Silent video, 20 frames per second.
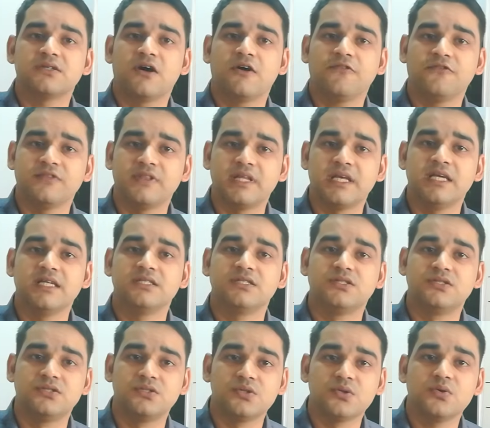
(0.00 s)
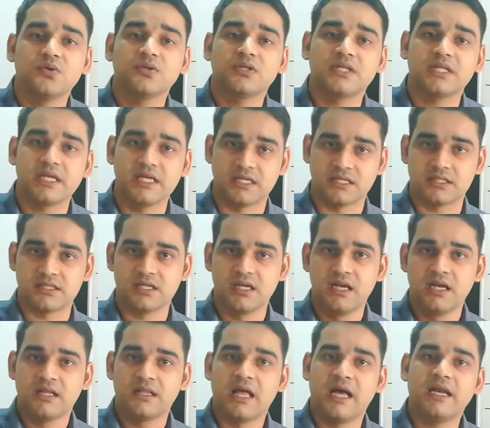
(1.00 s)
of these two things.
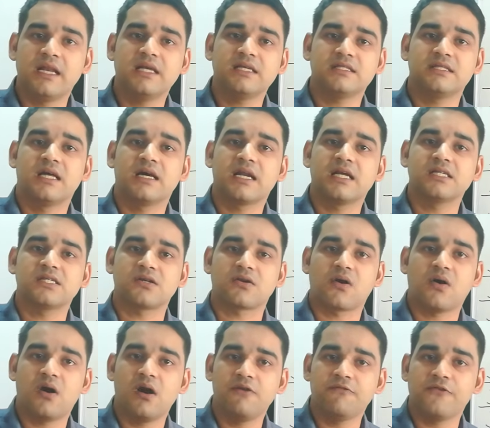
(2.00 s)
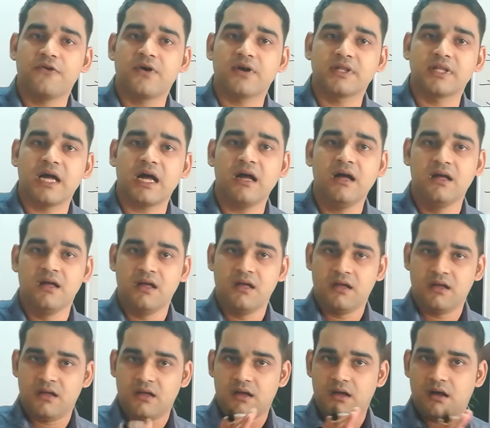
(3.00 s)
That is, there is role for the
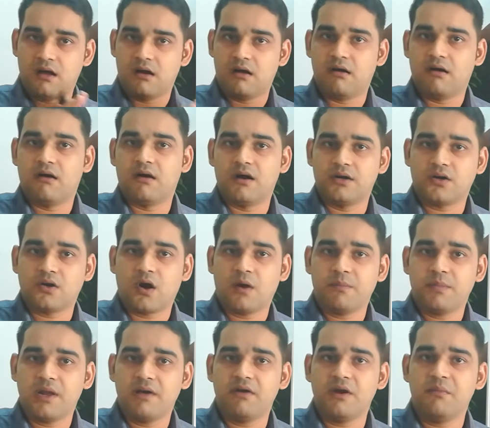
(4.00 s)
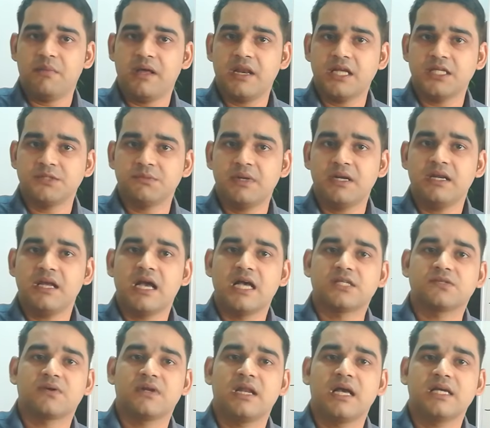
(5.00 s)
top level management
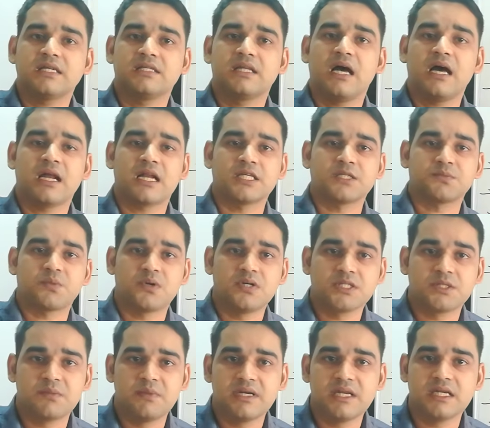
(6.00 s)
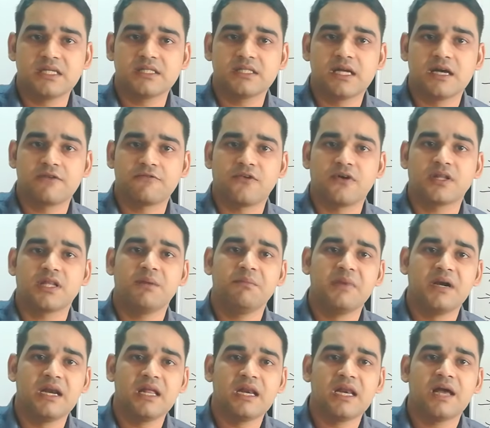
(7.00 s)
as well as the responsibility is there for the
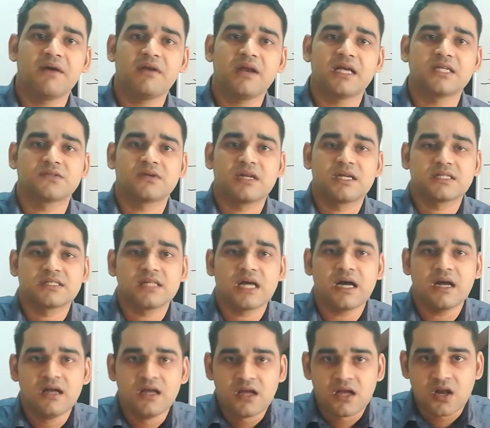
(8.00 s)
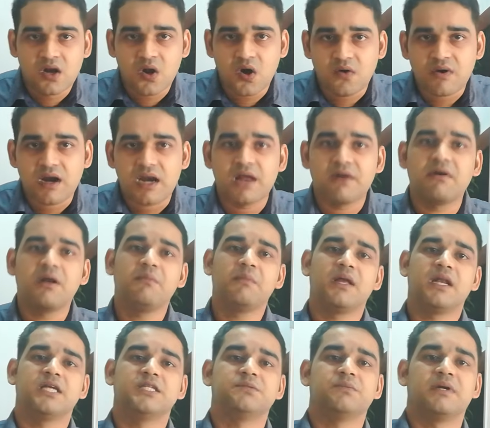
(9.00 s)
middle level as well as the lower level
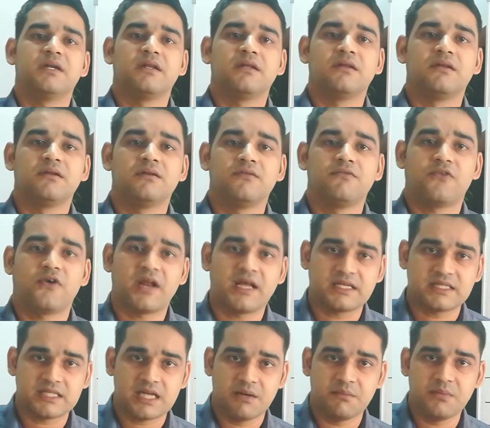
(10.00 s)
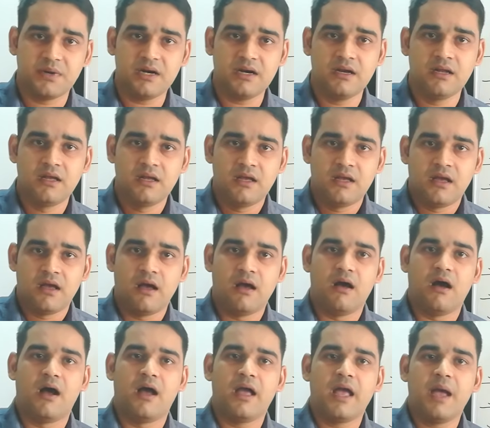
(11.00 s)
management. For example,
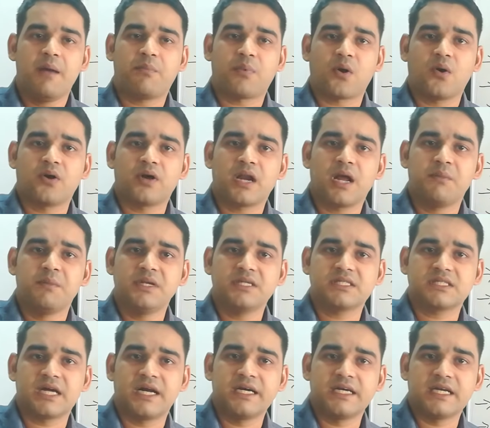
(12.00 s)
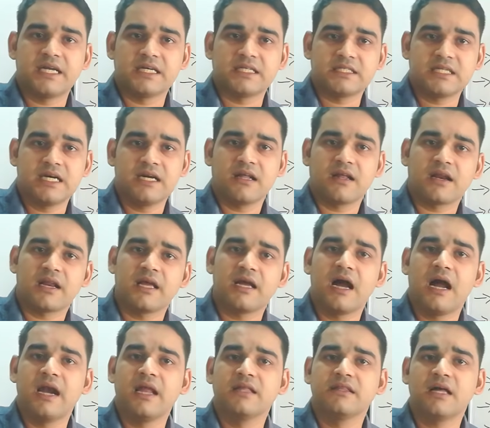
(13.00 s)
a program is conducted
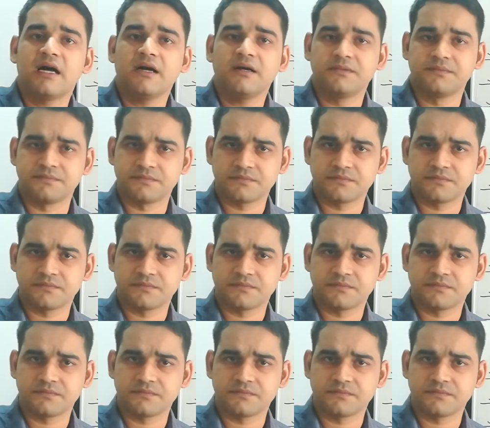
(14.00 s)
regarding the